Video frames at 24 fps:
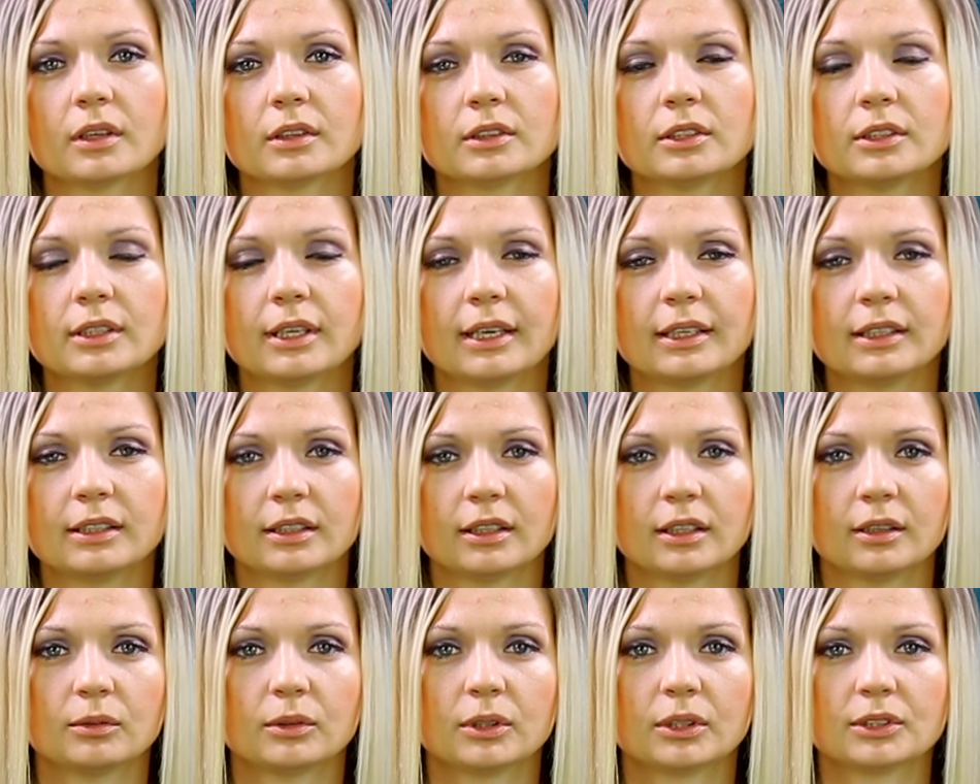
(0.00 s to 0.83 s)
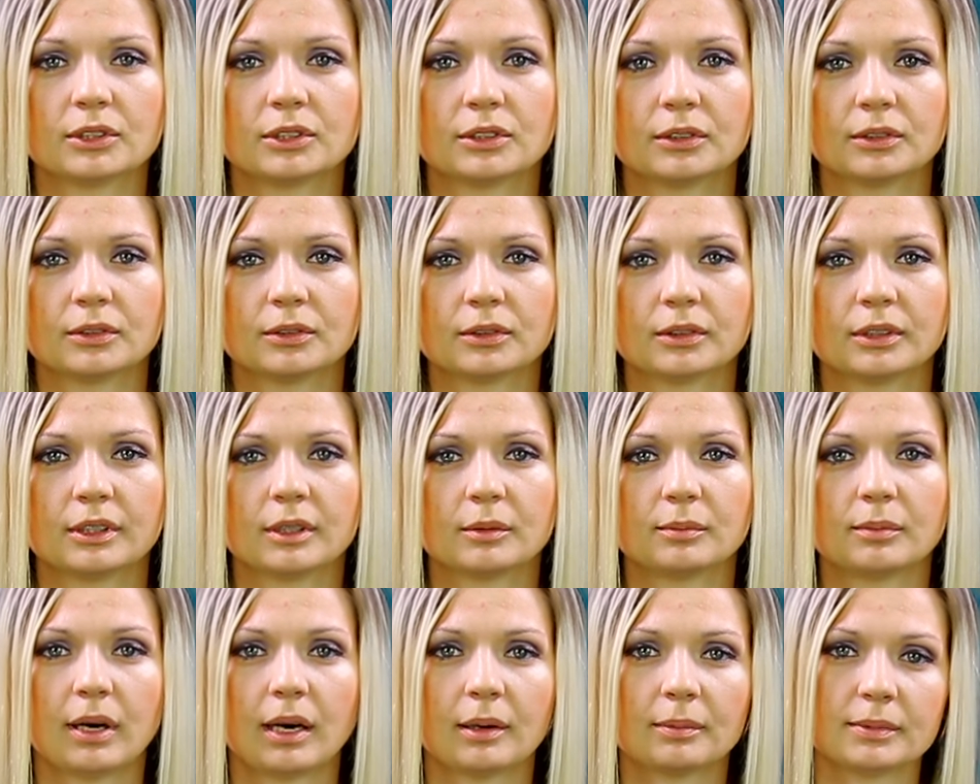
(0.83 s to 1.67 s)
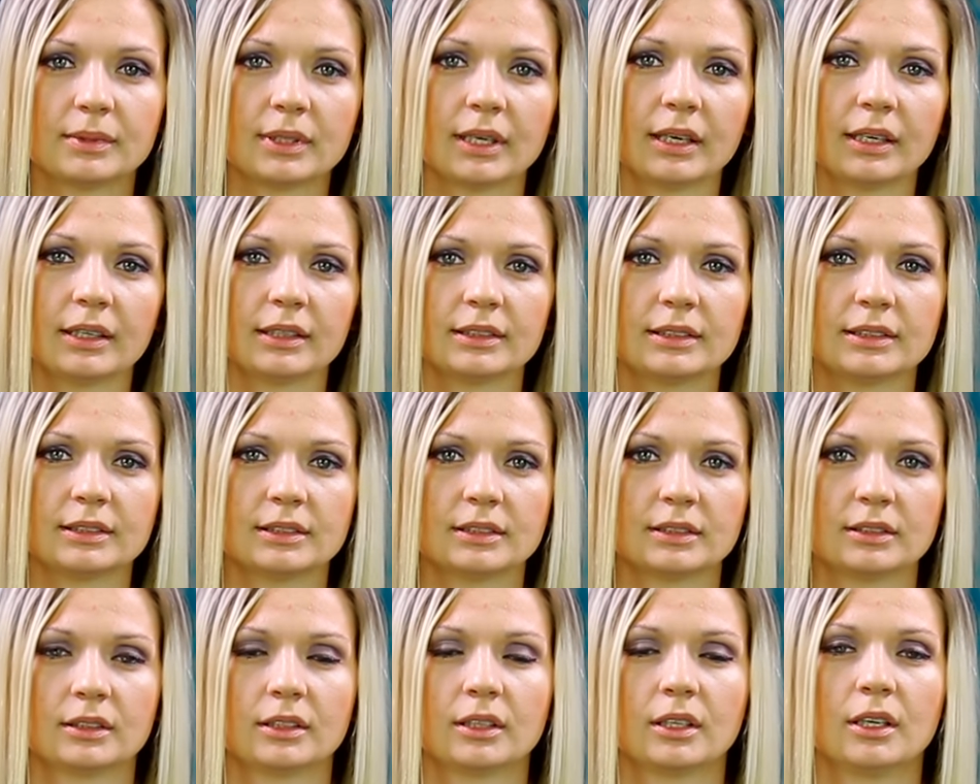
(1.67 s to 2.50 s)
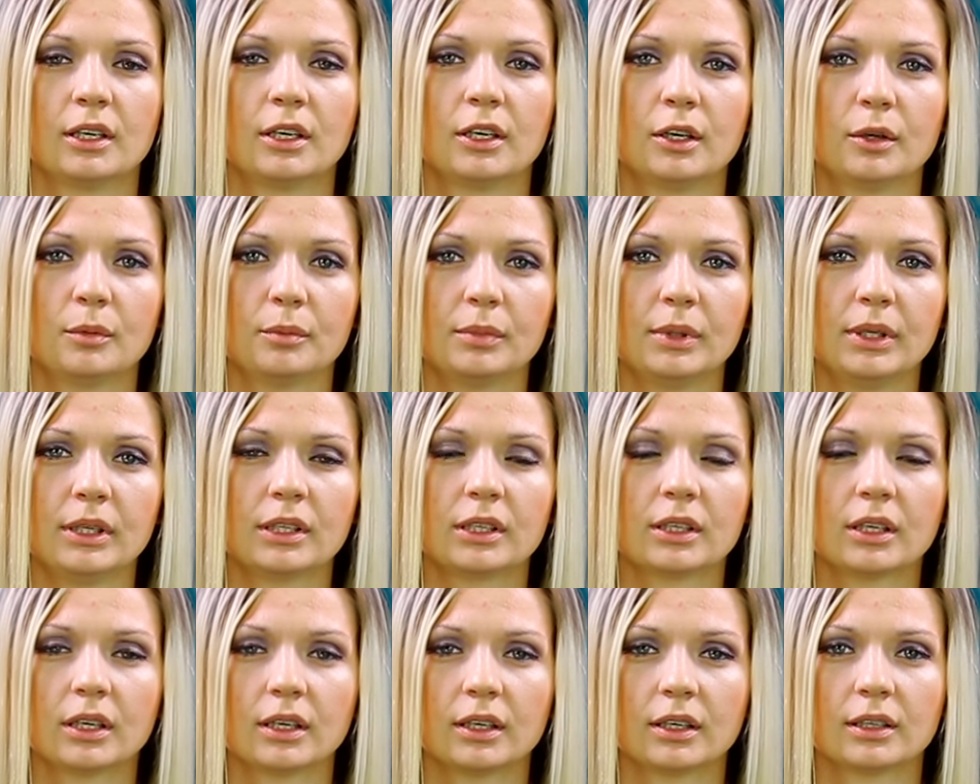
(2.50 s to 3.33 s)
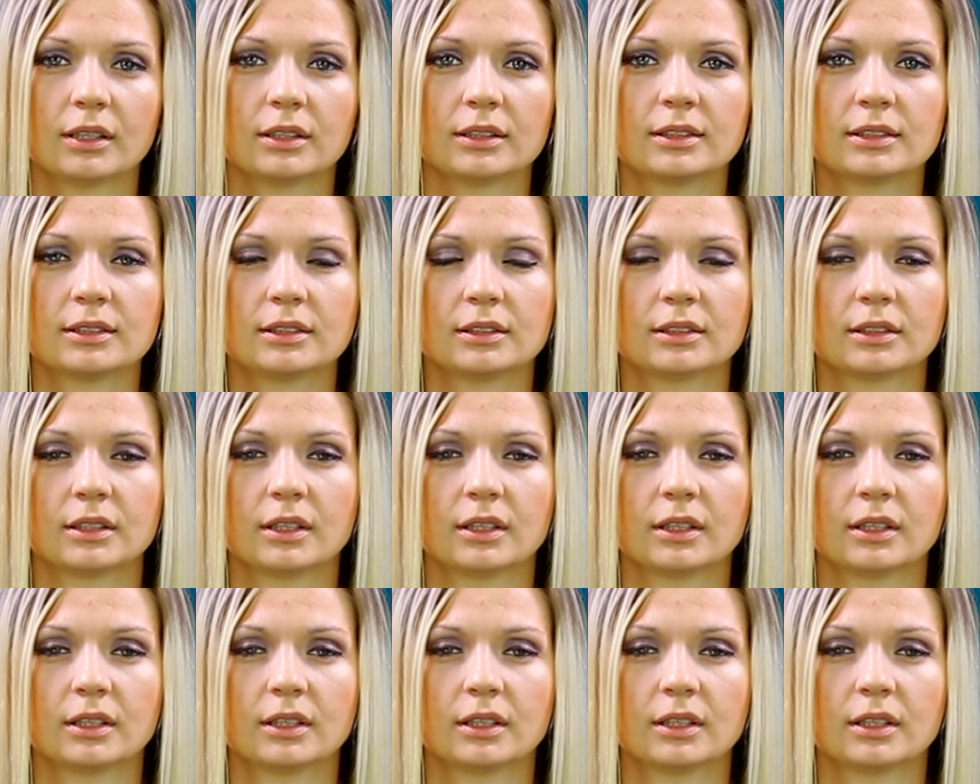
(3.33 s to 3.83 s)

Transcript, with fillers: Tonight, I want to get baptized because